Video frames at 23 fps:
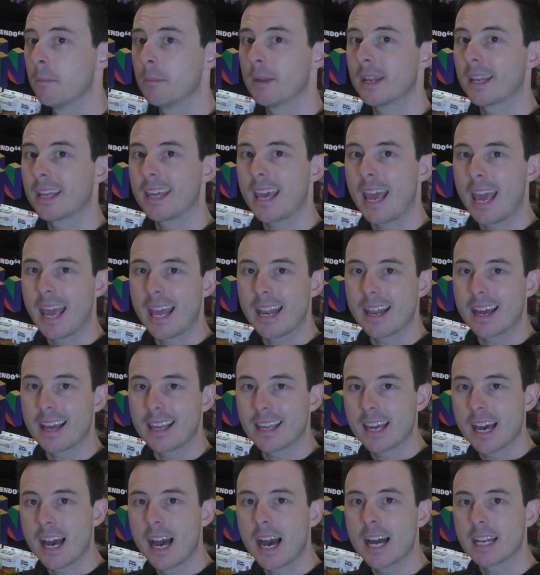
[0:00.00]
but again, I
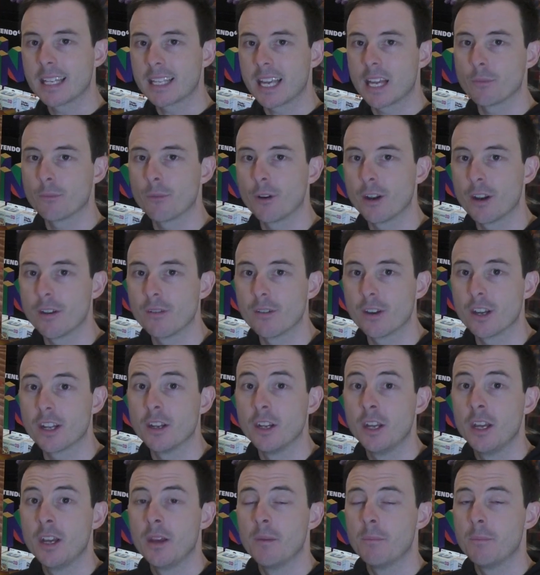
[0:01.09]
can't get rid of it.
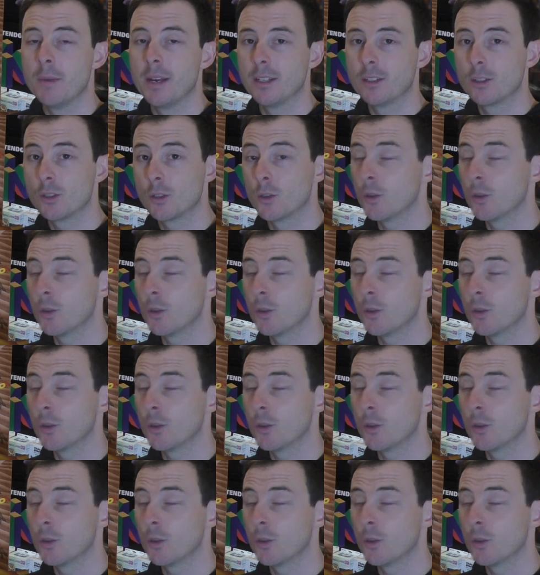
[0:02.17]
It means